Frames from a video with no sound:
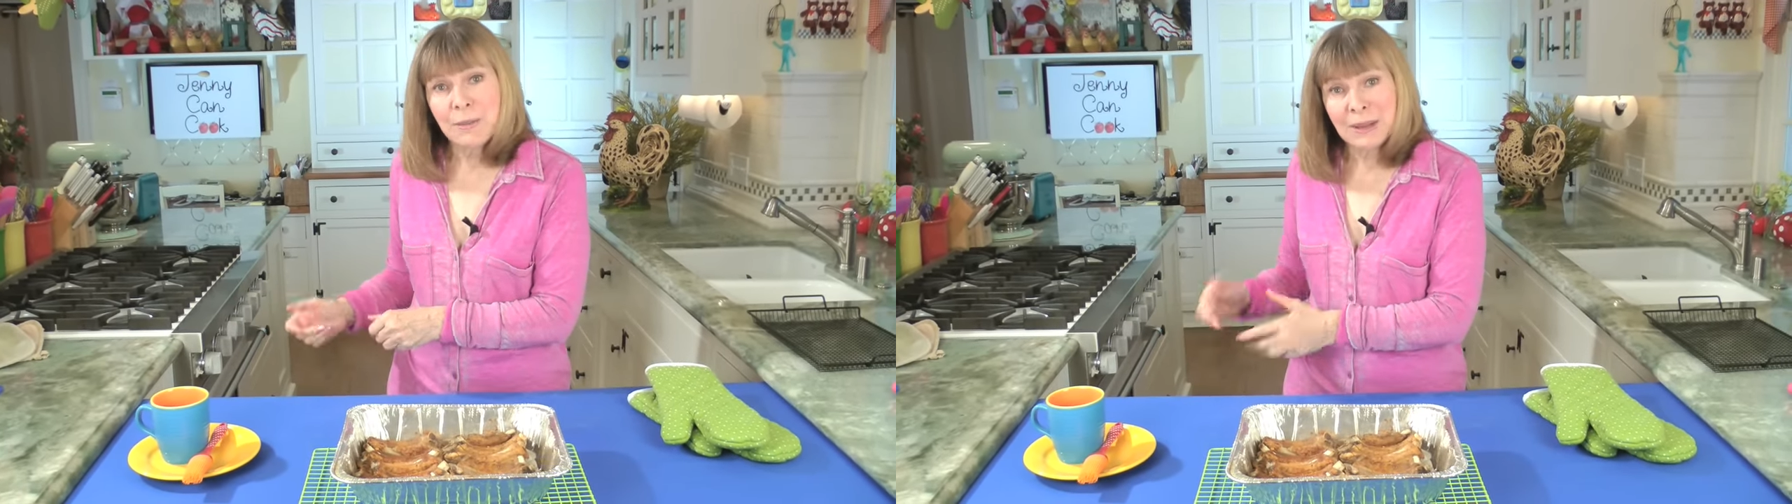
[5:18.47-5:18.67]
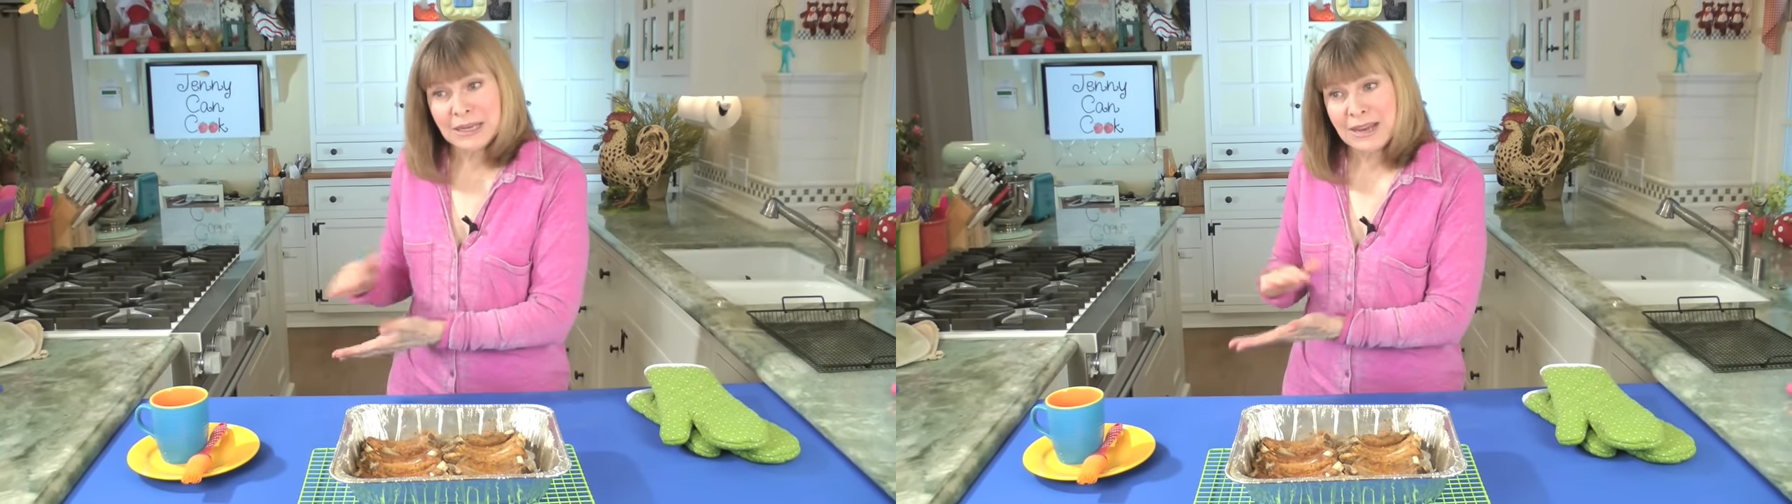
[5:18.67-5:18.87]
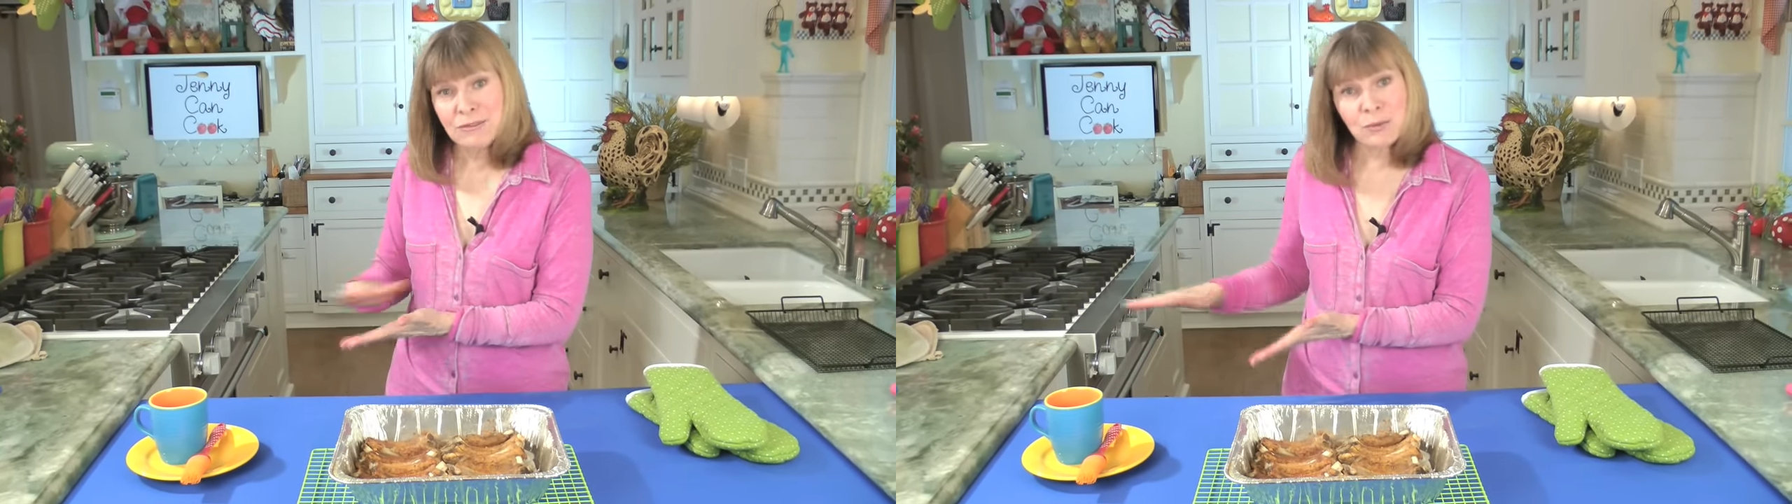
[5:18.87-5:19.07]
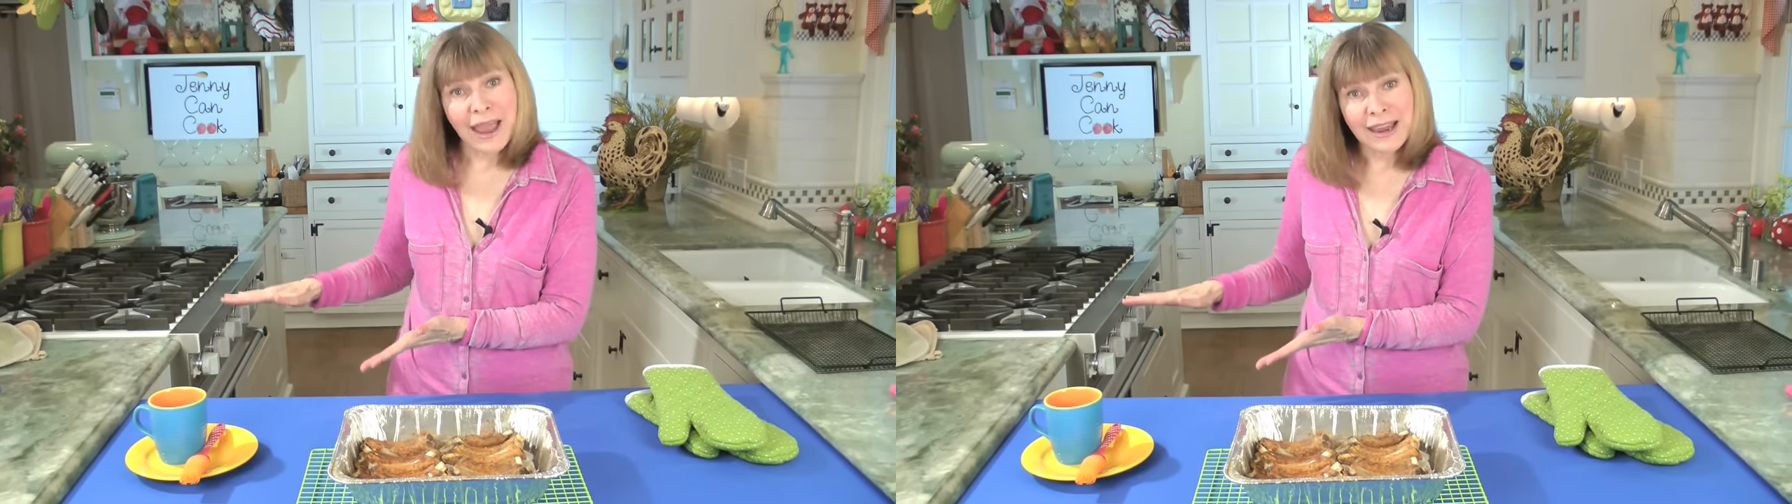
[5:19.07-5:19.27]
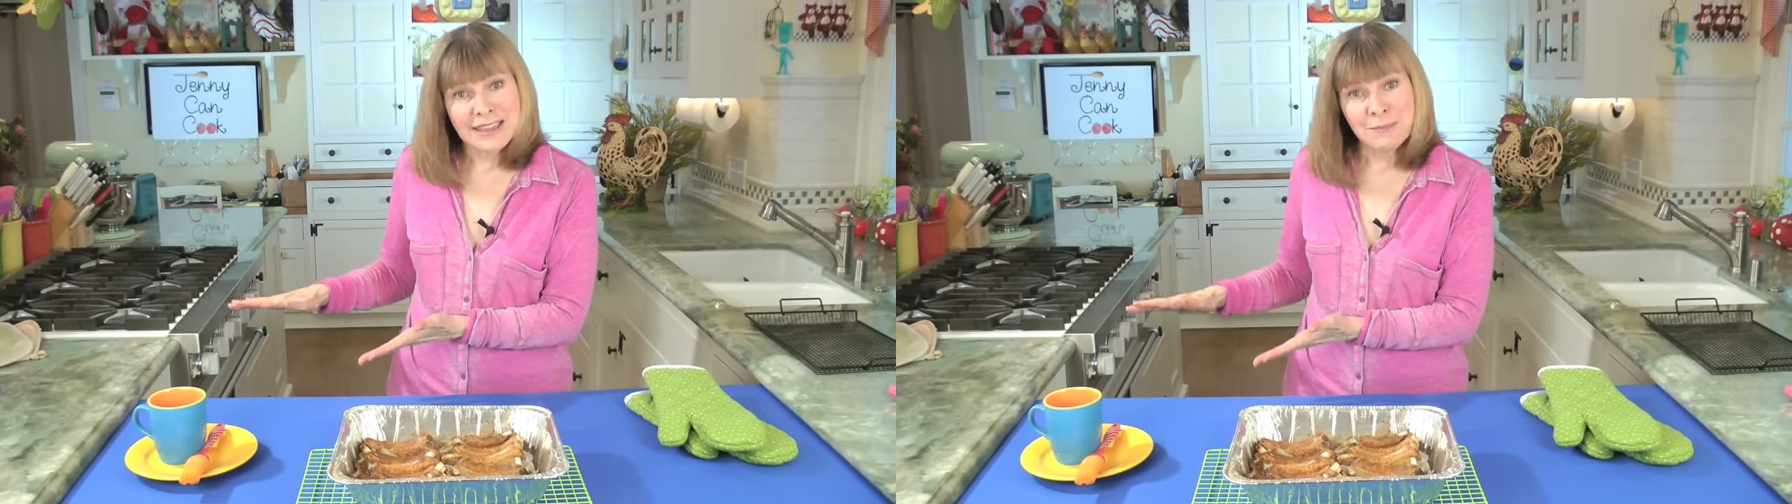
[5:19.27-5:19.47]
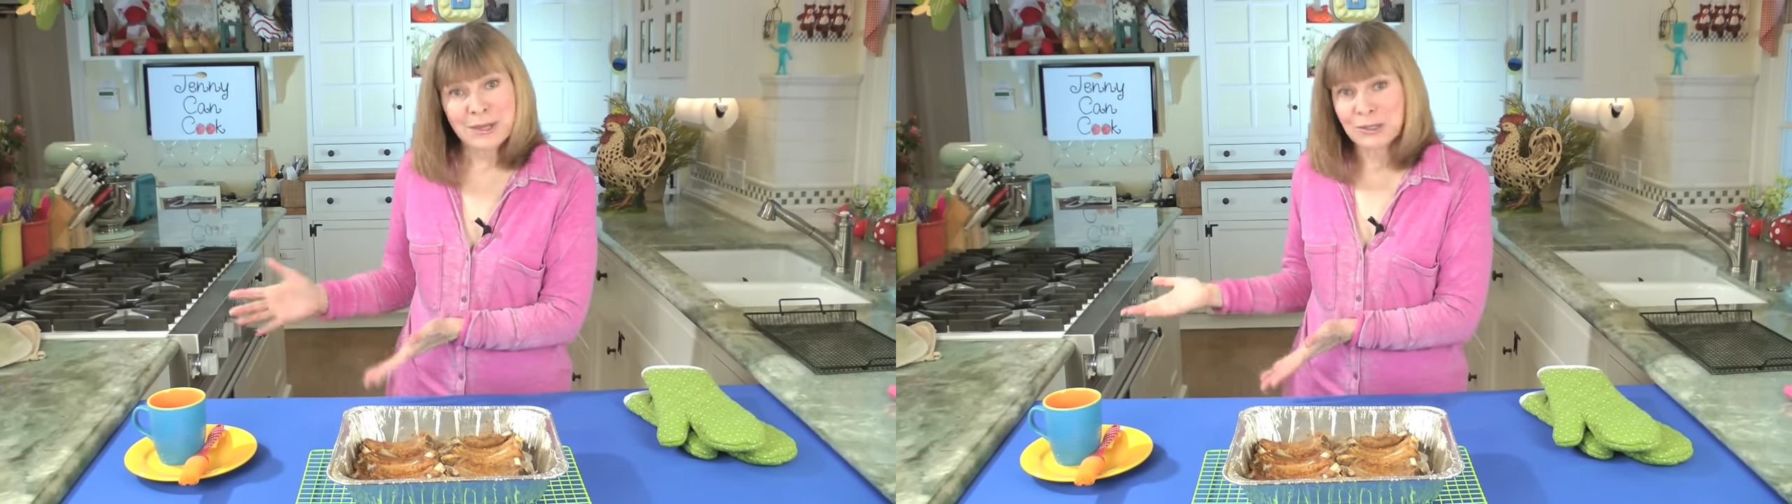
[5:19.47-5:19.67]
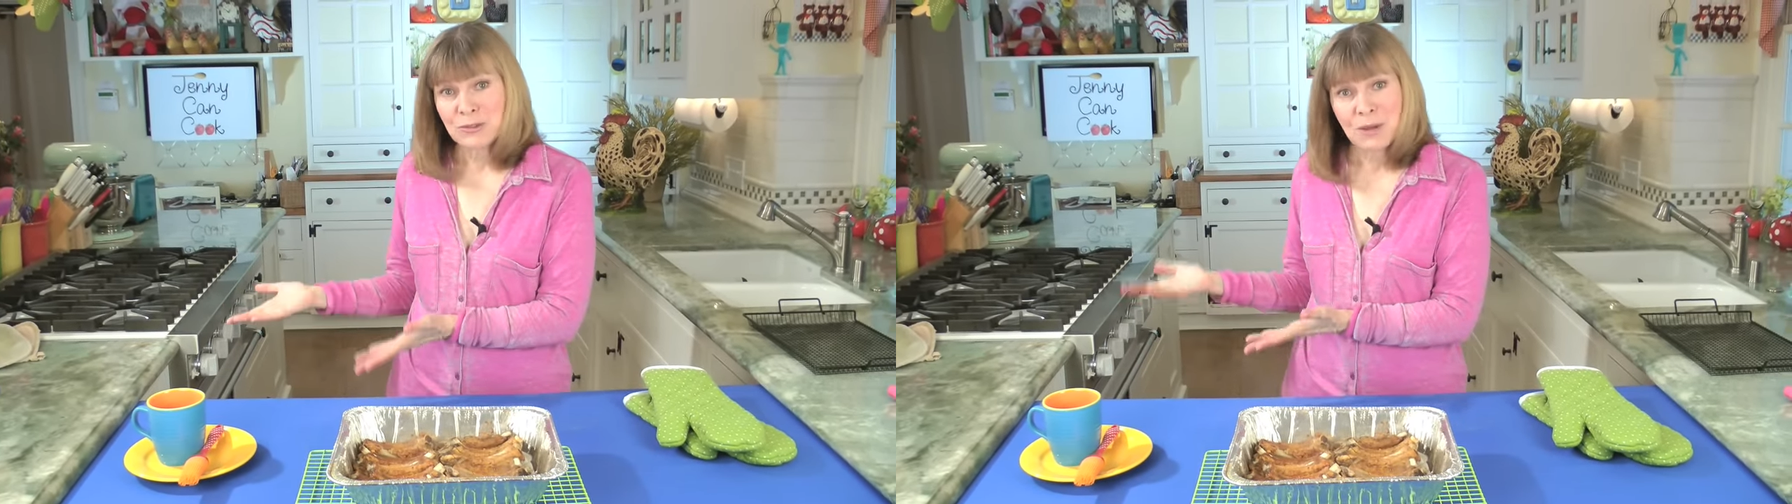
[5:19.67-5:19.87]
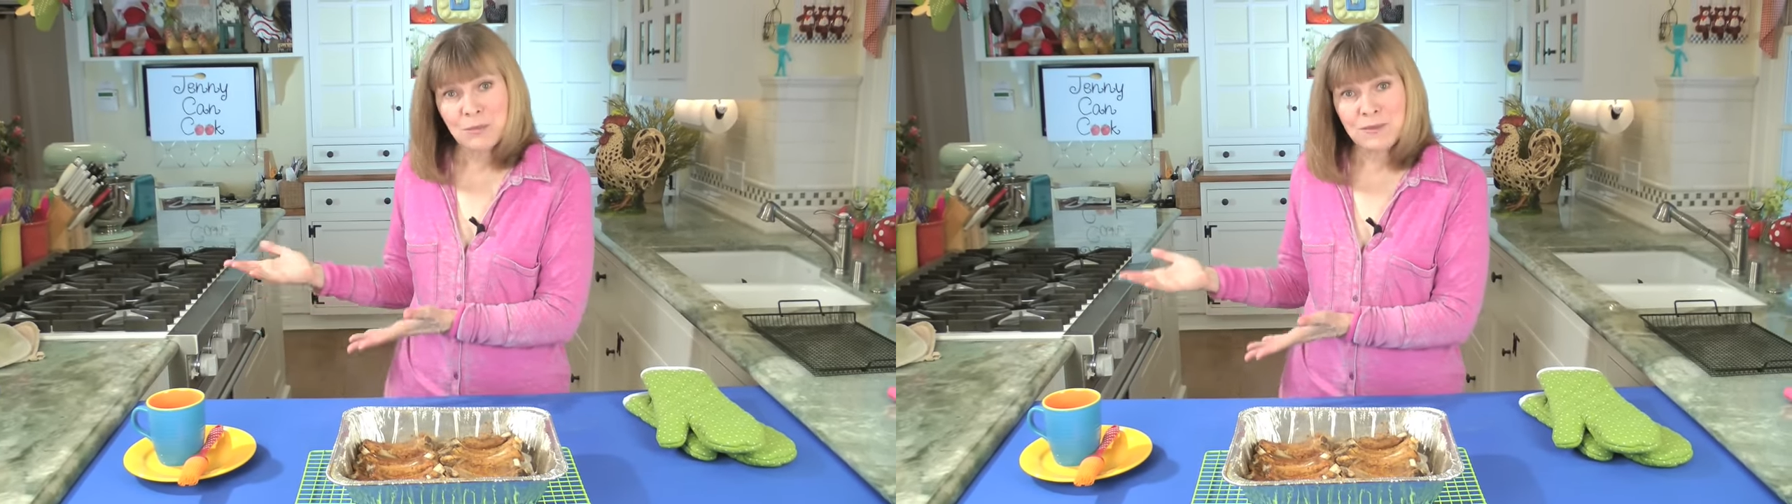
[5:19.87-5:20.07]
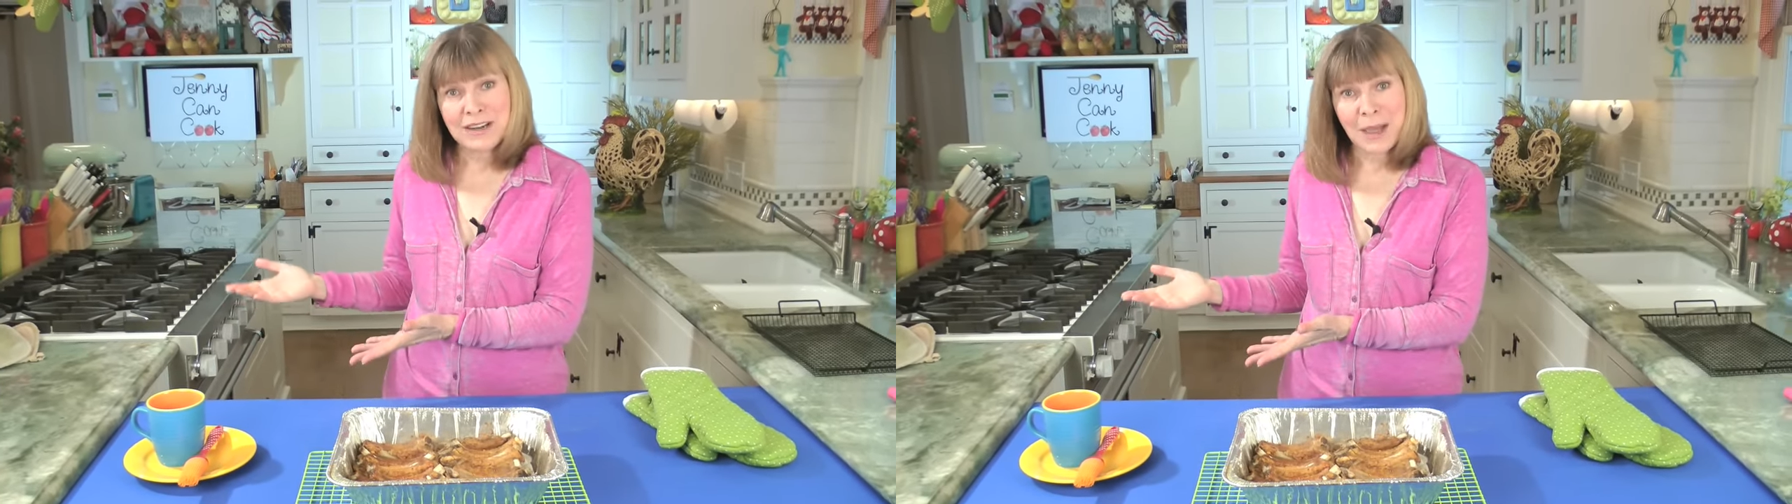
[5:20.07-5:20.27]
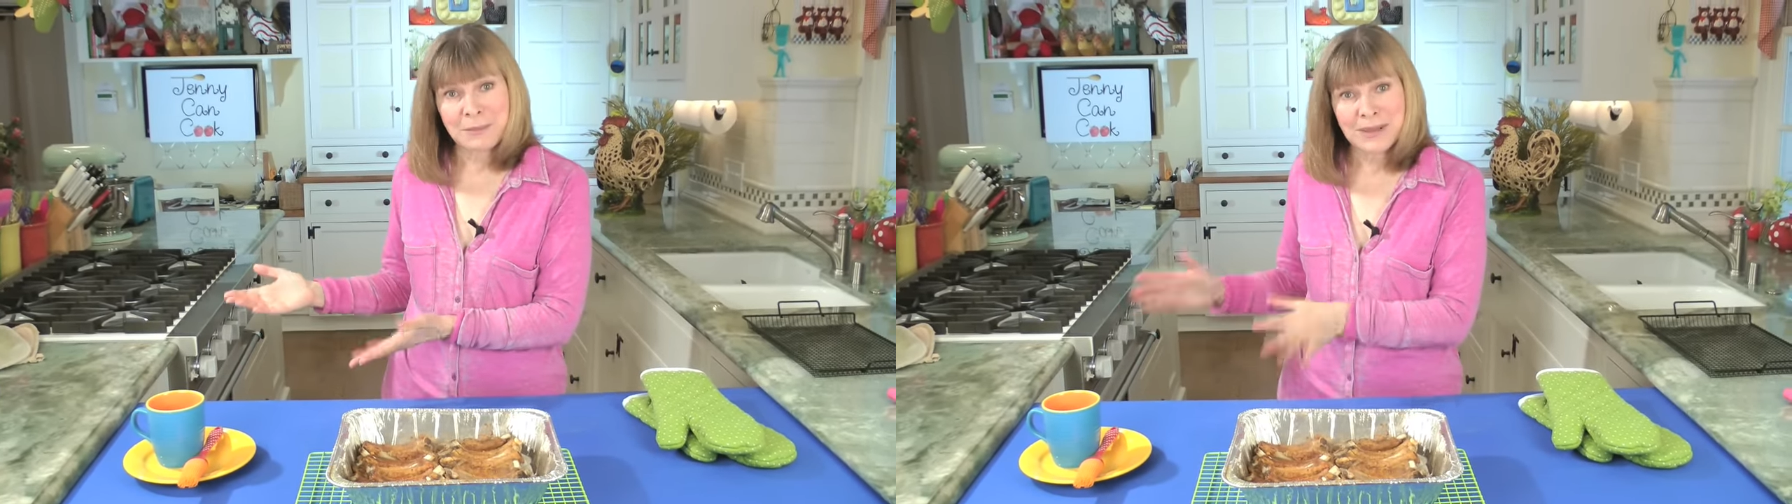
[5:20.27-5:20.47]
but leave the rack in the middle. Don't move
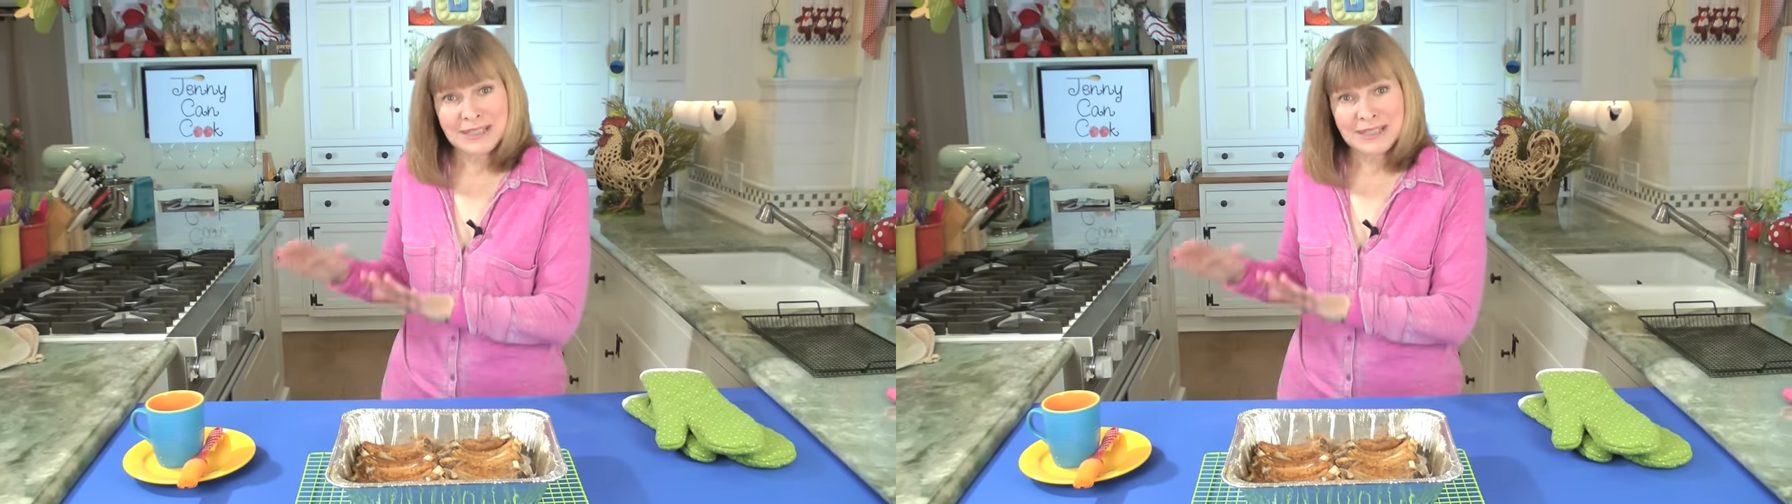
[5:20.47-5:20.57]
it up.